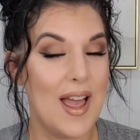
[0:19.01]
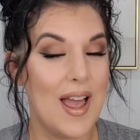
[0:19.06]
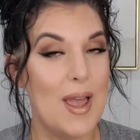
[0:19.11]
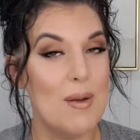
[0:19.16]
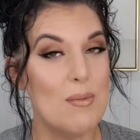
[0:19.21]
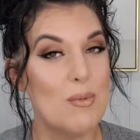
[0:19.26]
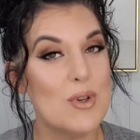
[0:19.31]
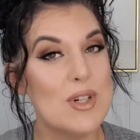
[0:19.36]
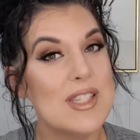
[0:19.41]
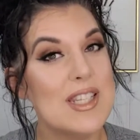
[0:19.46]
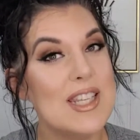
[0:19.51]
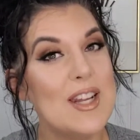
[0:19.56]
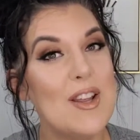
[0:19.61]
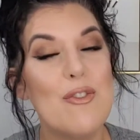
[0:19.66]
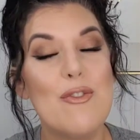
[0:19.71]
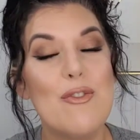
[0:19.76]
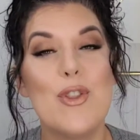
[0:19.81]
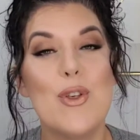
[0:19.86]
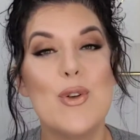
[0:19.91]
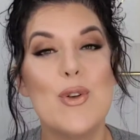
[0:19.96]
I'm Cristina
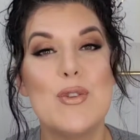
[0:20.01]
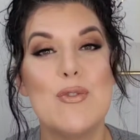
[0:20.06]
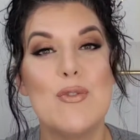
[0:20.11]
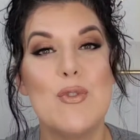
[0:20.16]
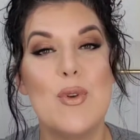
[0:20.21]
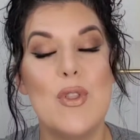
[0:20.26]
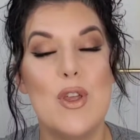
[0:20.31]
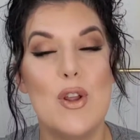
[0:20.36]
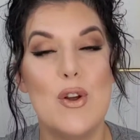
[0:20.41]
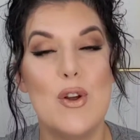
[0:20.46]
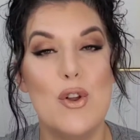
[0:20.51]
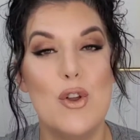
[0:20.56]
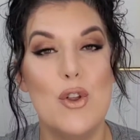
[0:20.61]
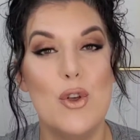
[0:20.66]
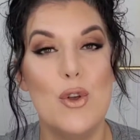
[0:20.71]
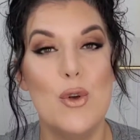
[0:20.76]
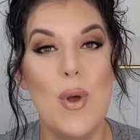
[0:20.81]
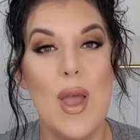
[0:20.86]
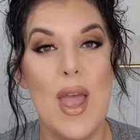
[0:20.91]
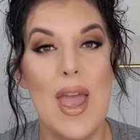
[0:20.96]
for those of you that are
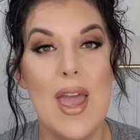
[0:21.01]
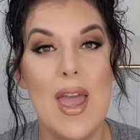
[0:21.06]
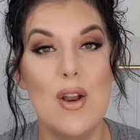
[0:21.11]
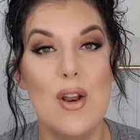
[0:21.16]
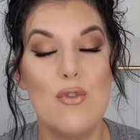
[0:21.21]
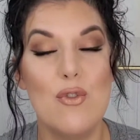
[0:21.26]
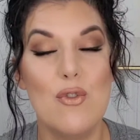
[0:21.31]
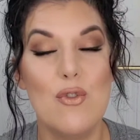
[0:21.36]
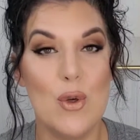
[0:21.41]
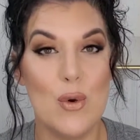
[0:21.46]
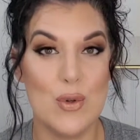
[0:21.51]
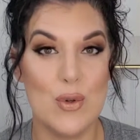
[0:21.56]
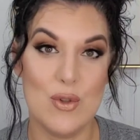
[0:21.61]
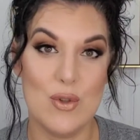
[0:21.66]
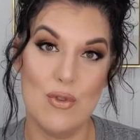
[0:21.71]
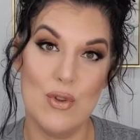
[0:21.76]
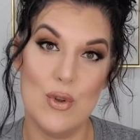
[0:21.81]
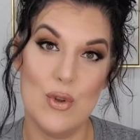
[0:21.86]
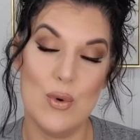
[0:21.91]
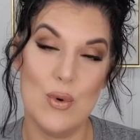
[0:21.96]
new, and for those
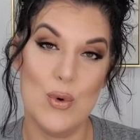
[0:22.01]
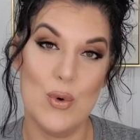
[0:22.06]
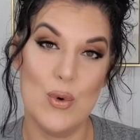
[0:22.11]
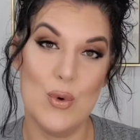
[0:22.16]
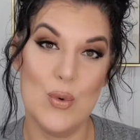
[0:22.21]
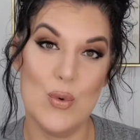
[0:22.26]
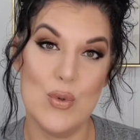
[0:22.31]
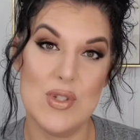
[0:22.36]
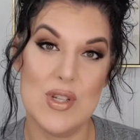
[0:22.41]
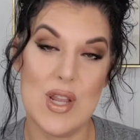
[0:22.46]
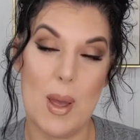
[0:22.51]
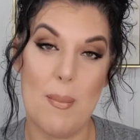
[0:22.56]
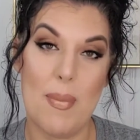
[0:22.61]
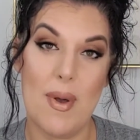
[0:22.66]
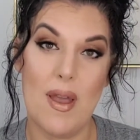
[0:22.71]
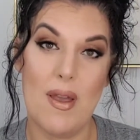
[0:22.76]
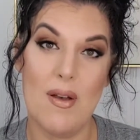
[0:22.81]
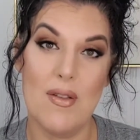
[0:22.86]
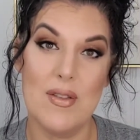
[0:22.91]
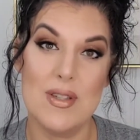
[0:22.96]
of you who stop
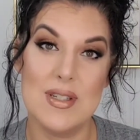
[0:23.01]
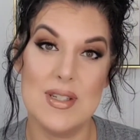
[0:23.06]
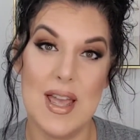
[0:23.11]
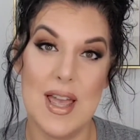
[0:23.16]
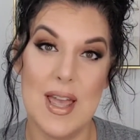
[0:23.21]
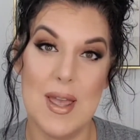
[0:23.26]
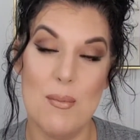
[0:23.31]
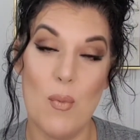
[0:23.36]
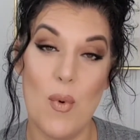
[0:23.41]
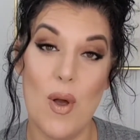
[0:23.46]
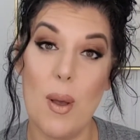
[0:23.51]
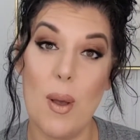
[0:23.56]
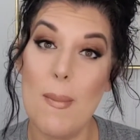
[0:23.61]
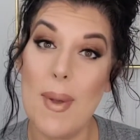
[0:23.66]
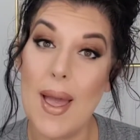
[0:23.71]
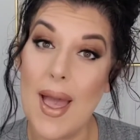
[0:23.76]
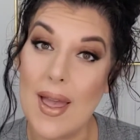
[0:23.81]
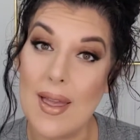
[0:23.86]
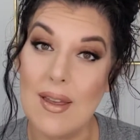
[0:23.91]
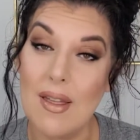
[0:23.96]
by all the time, welcome
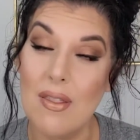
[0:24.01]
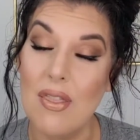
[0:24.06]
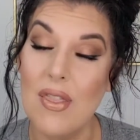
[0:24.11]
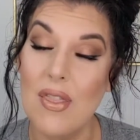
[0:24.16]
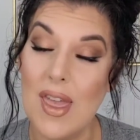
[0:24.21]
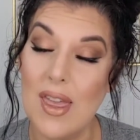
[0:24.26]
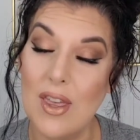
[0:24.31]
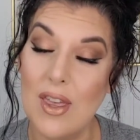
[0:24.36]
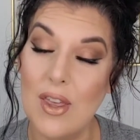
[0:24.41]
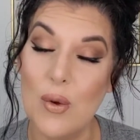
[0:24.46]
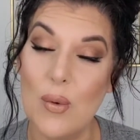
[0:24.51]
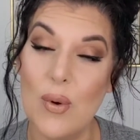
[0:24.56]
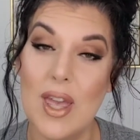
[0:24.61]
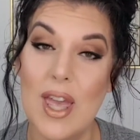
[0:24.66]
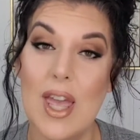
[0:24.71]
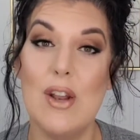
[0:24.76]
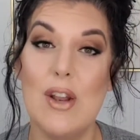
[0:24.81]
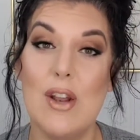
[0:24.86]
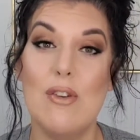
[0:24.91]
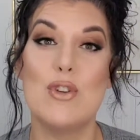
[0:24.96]
back, and thank you
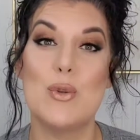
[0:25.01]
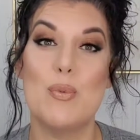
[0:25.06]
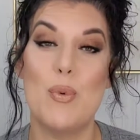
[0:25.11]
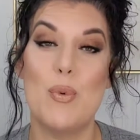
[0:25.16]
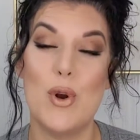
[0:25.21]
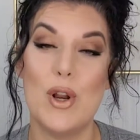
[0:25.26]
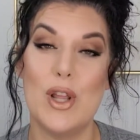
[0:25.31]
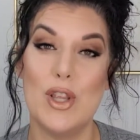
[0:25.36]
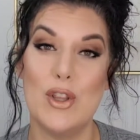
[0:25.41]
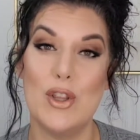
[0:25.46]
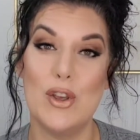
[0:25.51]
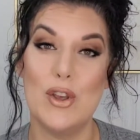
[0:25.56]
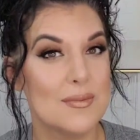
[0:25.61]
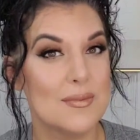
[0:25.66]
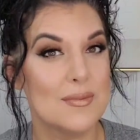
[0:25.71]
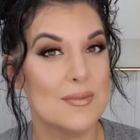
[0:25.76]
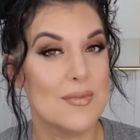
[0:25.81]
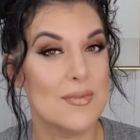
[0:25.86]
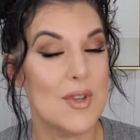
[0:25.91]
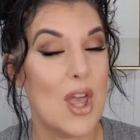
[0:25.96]
again for supporting your
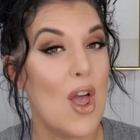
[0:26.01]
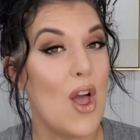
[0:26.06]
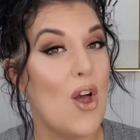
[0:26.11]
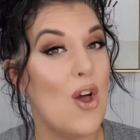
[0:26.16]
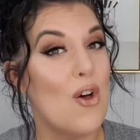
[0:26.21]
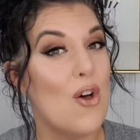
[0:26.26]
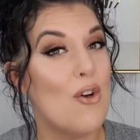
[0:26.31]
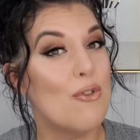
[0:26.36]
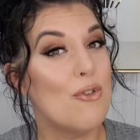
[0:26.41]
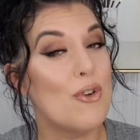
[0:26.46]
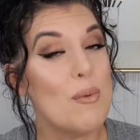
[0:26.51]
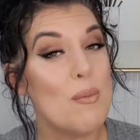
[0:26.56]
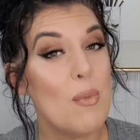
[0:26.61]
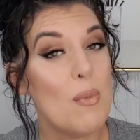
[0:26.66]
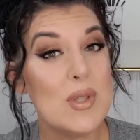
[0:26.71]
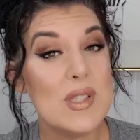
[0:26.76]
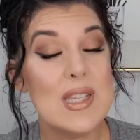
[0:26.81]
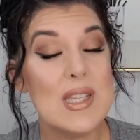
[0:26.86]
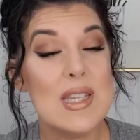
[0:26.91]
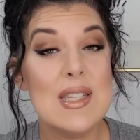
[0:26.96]
girl. For the
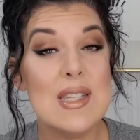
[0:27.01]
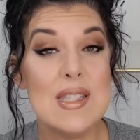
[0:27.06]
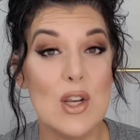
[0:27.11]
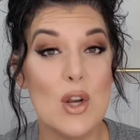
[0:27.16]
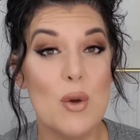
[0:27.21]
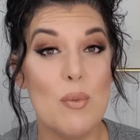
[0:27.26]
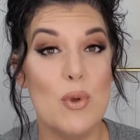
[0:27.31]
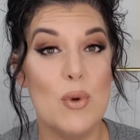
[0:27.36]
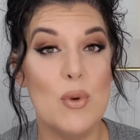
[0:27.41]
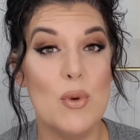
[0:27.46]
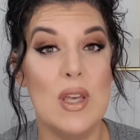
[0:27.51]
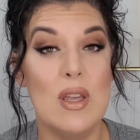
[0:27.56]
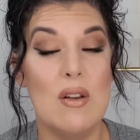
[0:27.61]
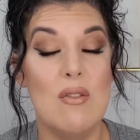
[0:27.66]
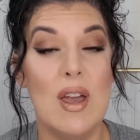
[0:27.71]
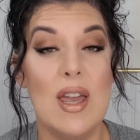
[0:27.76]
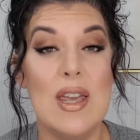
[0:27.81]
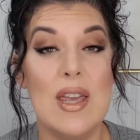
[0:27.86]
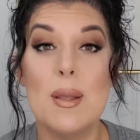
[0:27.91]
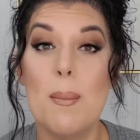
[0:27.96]
most sincere beauty
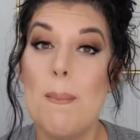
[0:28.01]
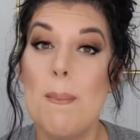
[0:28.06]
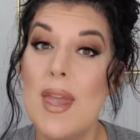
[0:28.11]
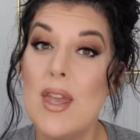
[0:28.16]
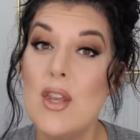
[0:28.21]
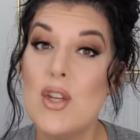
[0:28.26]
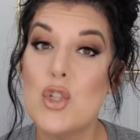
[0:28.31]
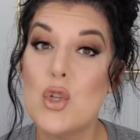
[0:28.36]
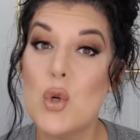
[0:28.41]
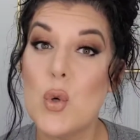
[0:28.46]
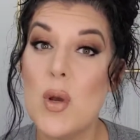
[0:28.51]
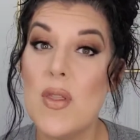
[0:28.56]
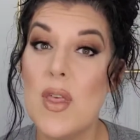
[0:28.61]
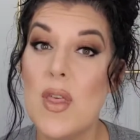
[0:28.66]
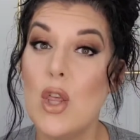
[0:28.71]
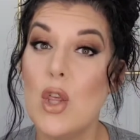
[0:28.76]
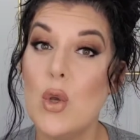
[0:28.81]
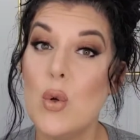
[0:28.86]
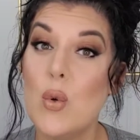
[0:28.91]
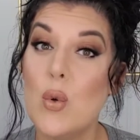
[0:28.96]
advice, make sure
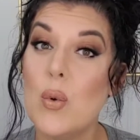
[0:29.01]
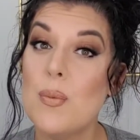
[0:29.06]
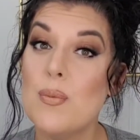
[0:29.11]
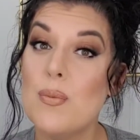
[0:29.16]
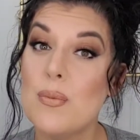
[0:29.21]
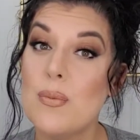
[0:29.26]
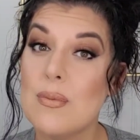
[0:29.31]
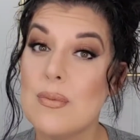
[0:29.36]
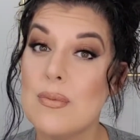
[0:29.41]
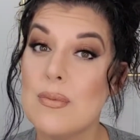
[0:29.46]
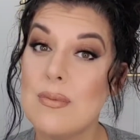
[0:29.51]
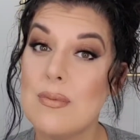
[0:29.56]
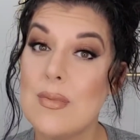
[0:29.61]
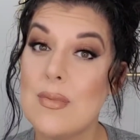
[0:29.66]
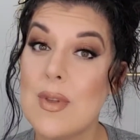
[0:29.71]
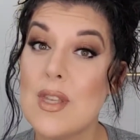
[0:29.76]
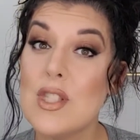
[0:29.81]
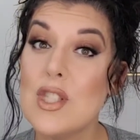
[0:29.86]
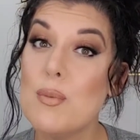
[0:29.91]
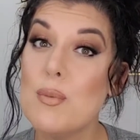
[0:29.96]
that you
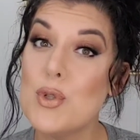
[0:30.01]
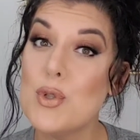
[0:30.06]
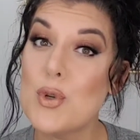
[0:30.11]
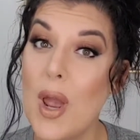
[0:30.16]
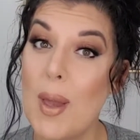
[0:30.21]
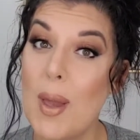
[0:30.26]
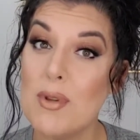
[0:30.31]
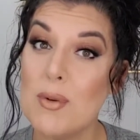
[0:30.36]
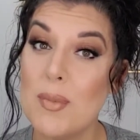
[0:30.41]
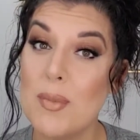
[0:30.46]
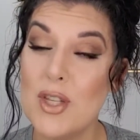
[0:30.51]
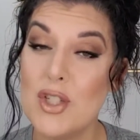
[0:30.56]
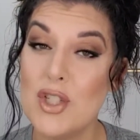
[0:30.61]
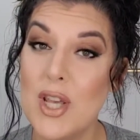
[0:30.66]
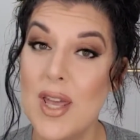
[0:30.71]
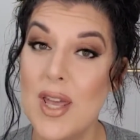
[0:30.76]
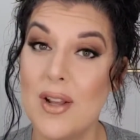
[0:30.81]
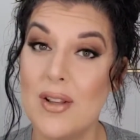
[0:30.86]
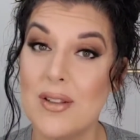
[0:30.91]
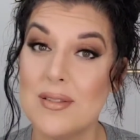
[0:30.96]
subscribe to my
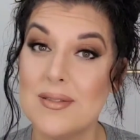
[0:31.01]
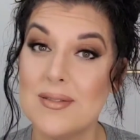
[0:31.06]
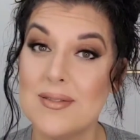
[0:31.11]
channel.